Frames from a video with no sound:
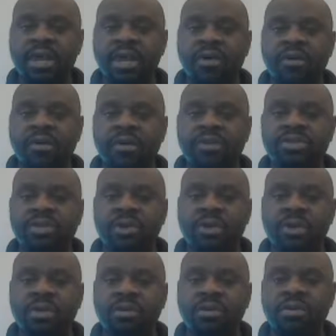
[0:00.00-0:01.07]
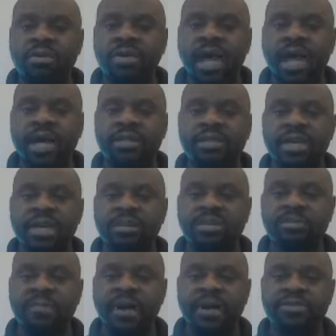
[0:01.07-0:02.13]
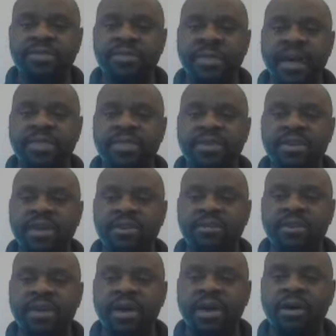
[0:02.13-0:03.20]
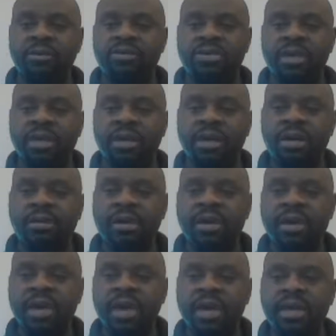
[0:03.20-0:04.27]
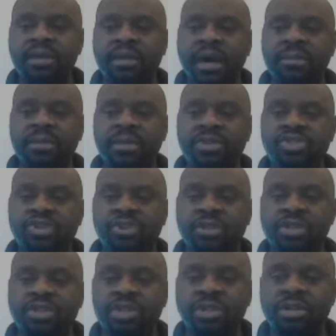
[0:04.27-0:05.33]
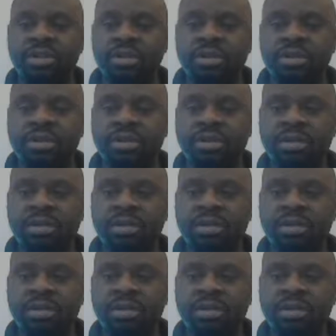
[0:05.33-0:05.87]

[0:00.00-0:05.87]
in an oratorical contest sponsored by the Negro Elks Club in Dublin, Georgia.